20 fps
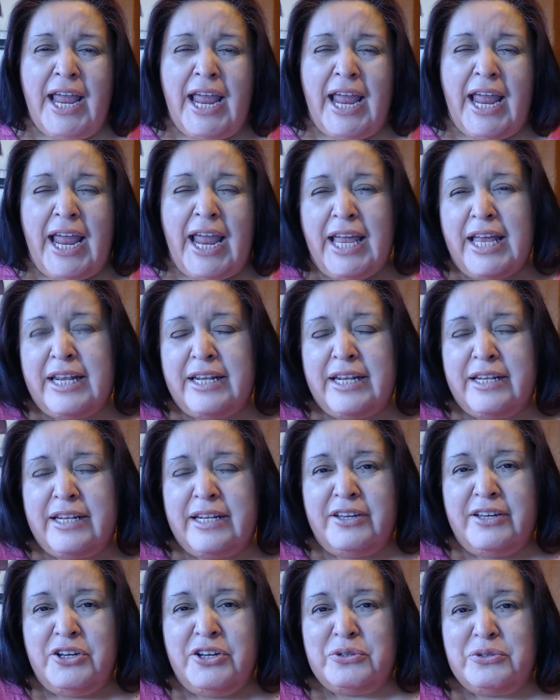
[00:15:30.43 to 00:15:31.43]
and
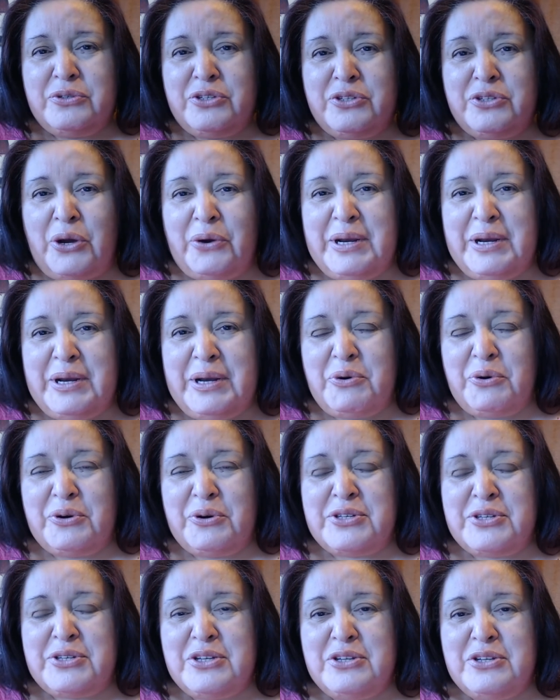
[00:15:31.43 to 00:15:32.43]
you know Toni
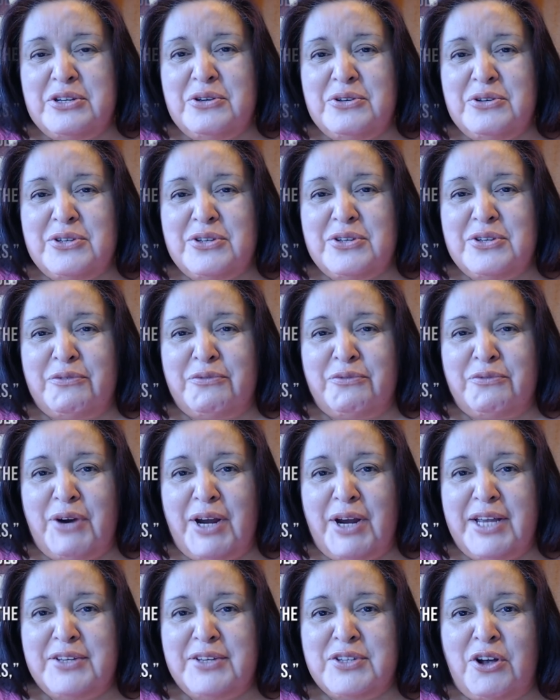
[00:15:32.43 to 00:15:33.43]
Morrison uses a
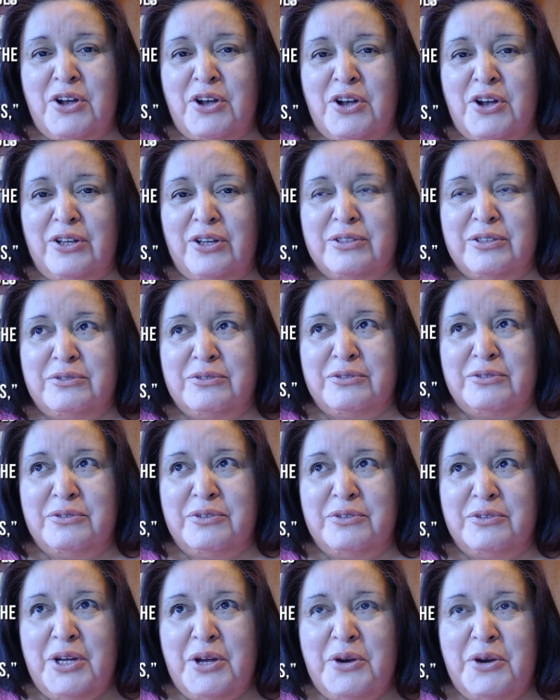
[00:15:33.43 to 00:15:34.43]
phrase called
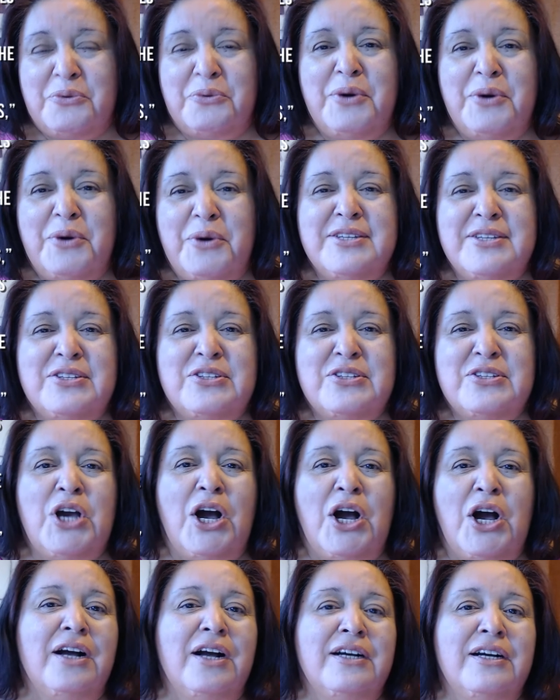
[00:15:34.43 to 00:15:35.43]
race
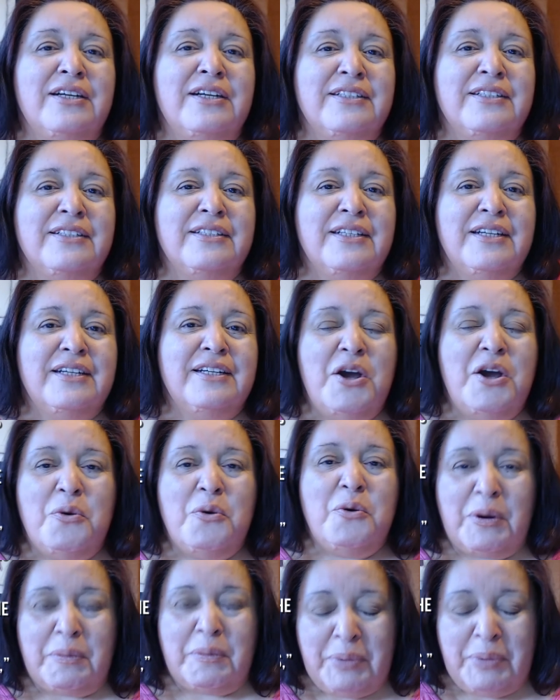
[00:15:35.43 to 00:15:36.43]
talk
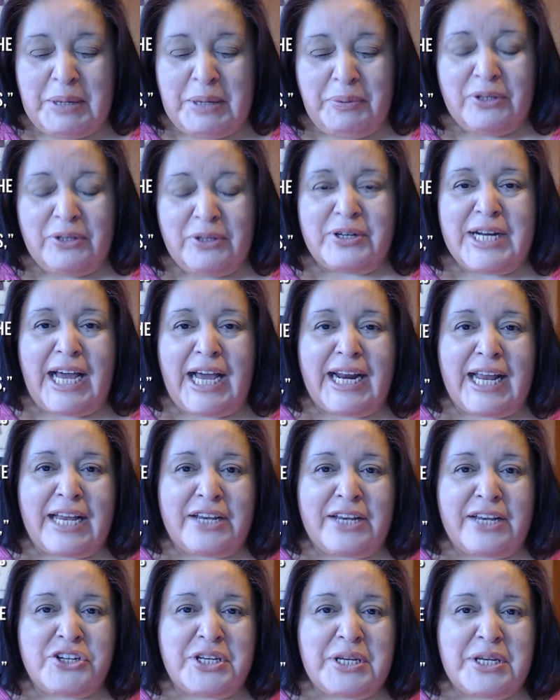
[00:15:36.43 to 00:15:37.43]
where people are not
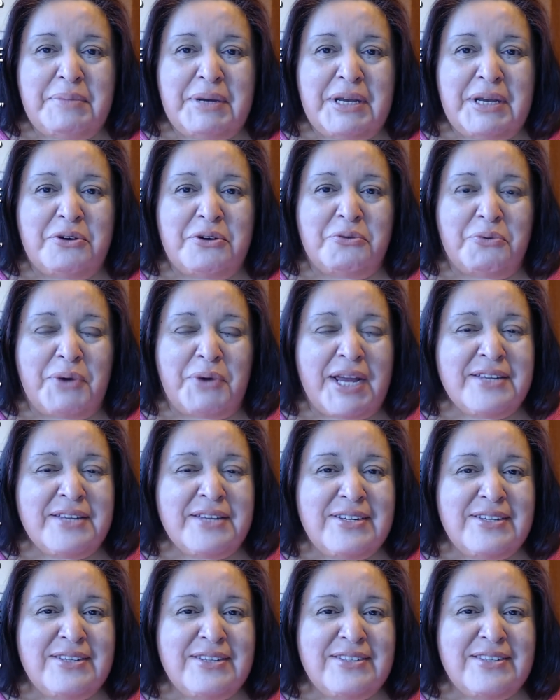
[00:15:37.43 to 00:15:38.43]
actually being
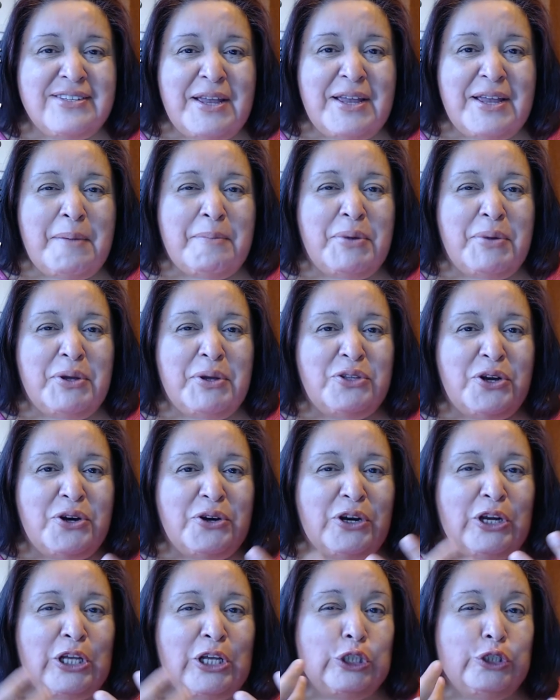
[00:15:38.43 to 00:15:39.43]
racist, but
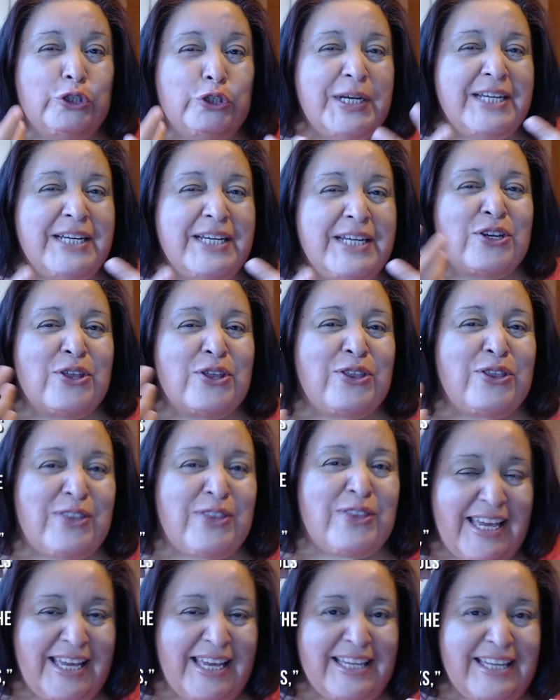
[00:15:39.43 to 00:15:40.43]
they're alluding to
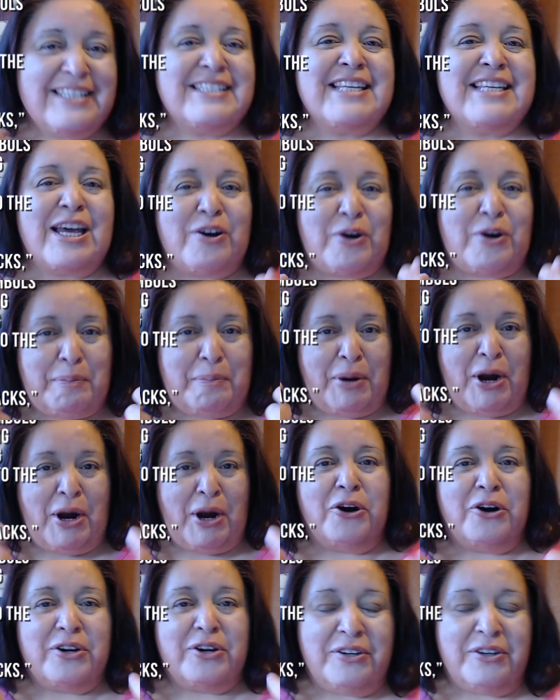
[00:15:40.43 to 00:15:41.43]
things that are
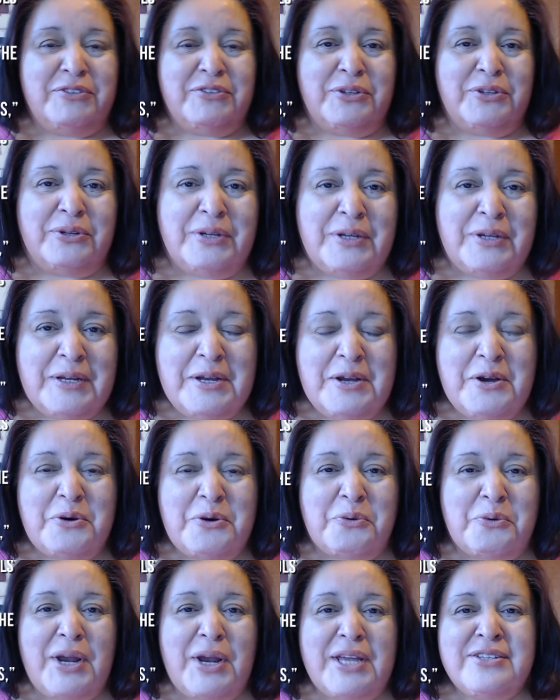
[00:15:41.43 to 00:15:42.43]
part of the
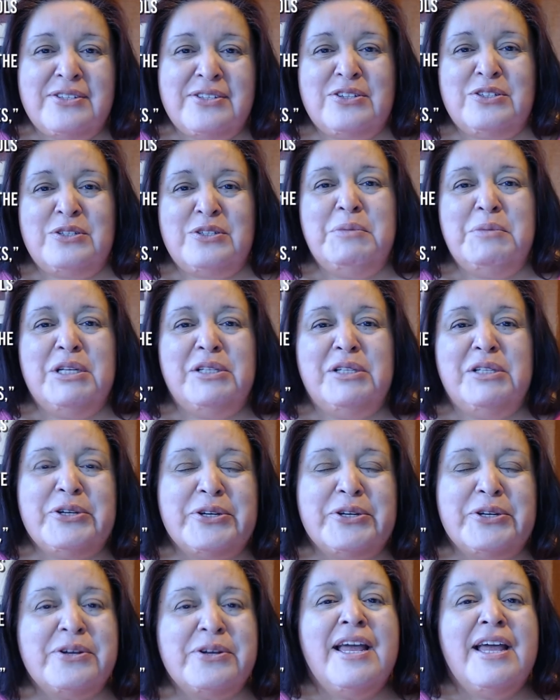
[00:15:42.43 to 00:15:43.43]
racist
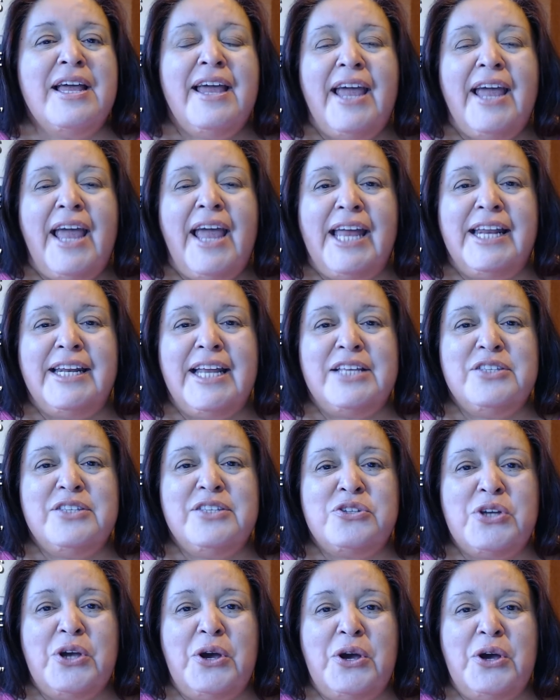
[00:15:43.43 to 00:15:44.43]
milieu. And, and
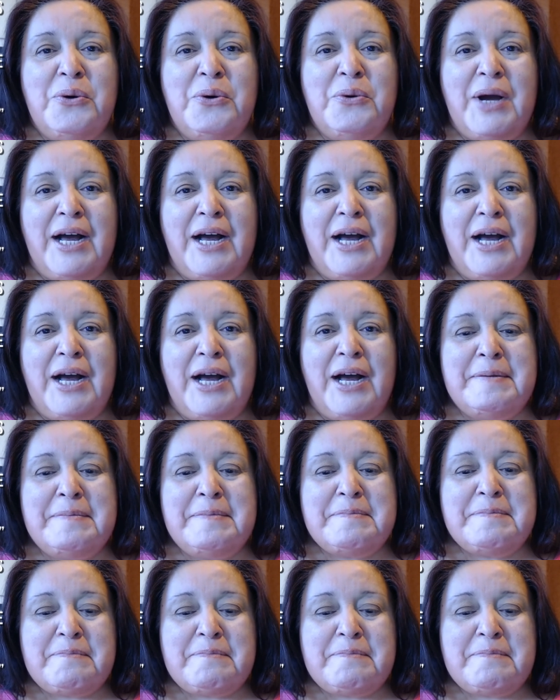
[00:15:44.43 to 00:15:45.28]
so um,